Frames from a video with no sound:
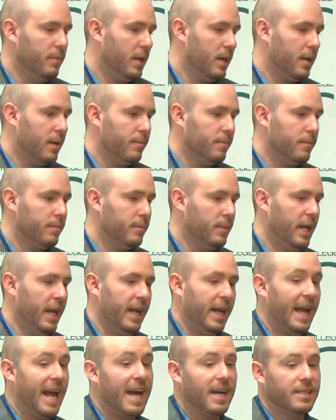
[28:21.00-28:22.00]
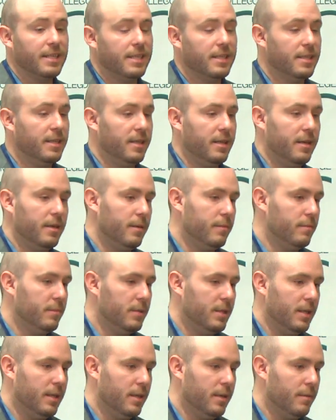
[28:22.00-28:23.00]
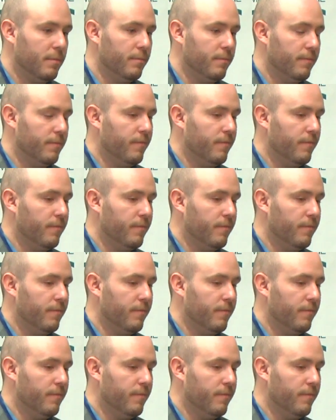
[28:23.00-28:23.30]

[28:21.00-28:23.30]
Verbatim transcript: Um, gaining access to the to the